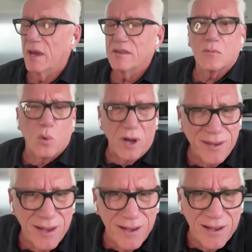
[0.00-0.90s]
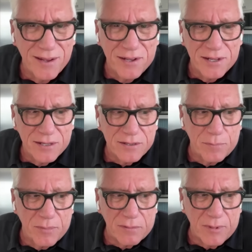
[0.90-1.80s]
I said, "What?" I
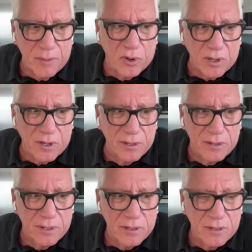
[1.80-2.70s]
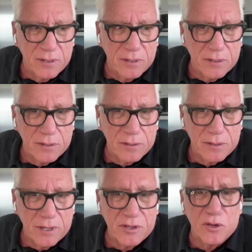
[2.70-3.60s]
said, "What, my book?"
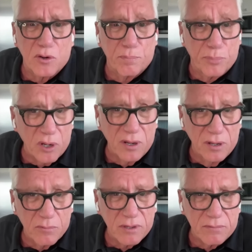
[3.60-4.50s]
I said, "Your book?